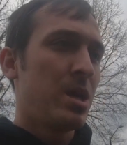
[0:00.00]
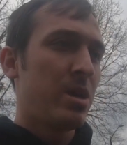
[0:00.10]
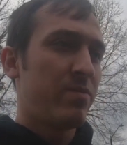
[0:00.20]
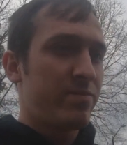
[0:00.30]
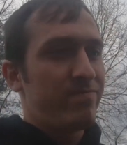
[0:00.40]

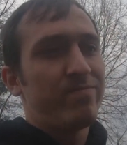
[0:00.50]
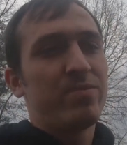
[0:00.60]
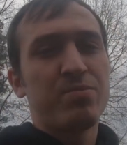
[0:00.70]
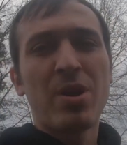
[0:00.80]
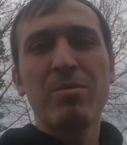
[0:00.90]
if
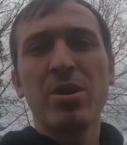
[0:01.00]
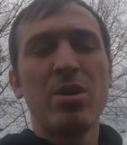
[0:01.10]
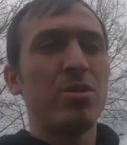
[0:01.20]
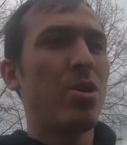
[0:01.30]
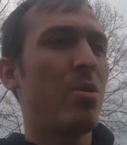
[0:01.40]
probably
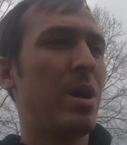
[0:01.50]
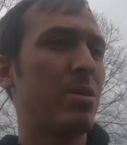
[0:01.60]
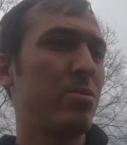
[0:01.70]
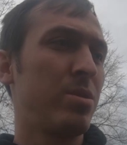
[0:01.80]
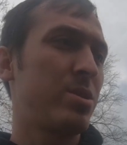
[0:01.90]
all know how
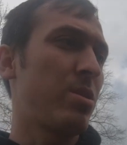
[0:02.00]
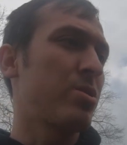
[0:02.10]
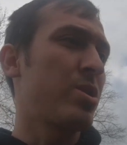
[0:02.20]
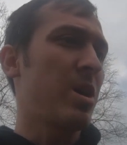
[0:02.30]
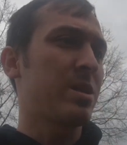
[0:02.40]
to install
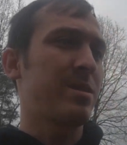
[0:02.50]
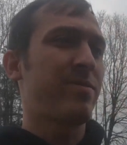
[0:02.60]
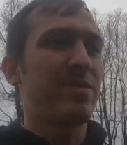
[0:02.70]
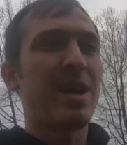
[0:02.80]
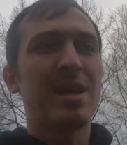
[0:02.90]
shocks.
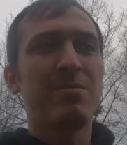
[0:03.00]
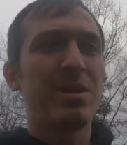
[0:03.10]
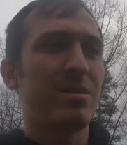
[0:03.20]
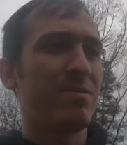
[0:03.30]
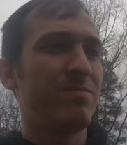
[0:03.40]
If not, I
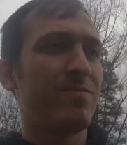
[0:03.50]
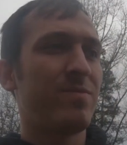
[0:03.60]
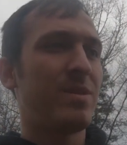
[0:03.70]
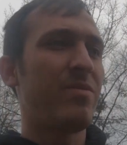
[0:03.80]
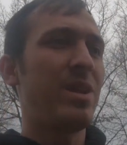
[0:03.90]
mean,
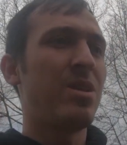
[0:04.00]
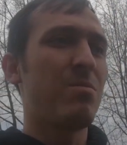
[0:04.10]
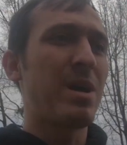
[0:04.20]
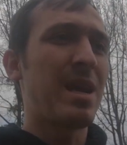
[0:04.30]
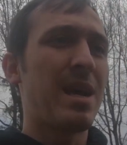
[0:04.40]
the video
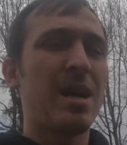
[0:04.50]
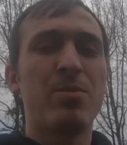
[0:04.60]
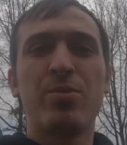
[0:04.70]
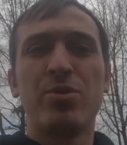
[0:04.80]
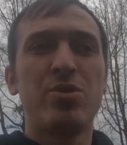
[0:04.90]
might not
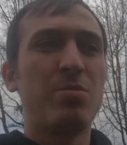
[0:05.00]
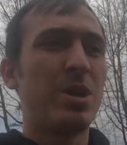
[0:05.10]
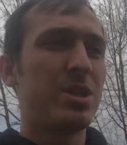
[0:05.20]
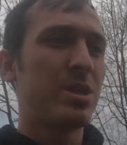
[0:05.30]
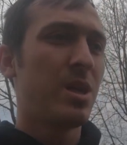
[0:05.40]
help you too
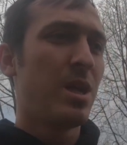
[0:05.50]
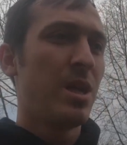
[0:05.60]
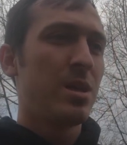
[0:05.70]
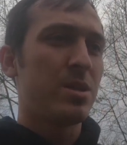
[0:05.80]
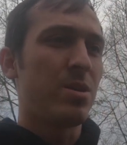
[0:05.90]
much.
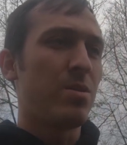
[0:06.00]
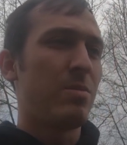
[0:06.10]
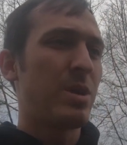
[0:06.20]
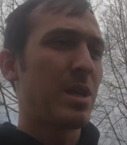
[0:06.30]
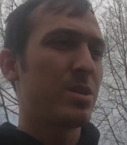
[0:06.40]
So
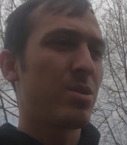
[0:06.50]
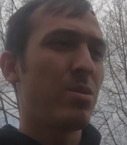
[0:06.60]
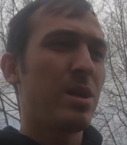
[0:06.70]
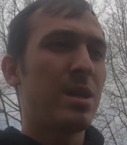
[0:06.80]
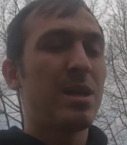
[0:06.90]
I'm gonna
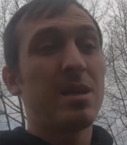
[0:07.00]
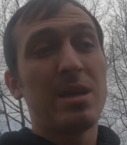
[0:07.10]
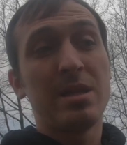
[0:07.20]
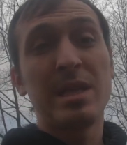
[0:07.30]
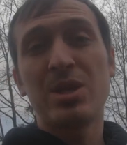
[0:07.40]
install it and
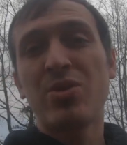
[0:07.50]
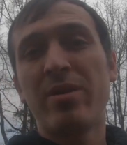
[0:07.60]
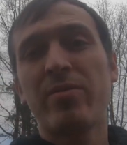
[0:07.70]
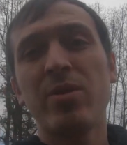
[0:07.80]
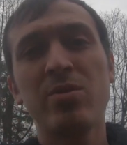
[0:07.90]
then test
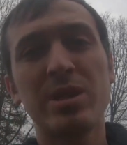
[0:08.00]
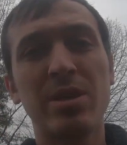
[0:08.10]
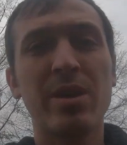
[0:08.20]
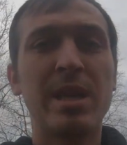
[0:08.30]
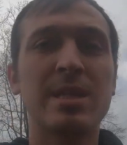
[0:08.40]
drive it for you,
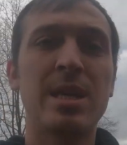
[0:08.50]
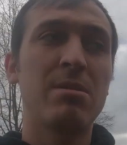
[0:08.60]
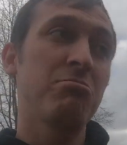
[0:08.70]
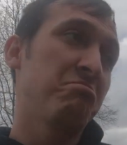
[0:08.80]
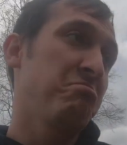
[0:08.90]
tell you guys
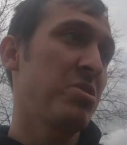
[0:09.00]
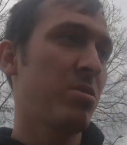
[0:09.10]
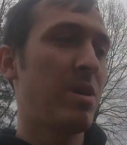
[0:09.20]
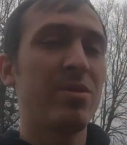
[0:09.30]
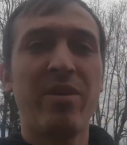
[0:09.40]
how
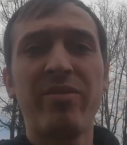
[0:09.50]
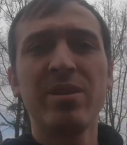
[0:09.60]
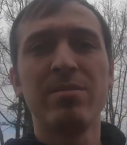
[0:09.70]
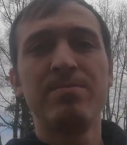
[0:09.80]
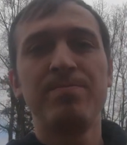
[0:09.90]
how they
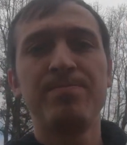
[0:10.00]
feel.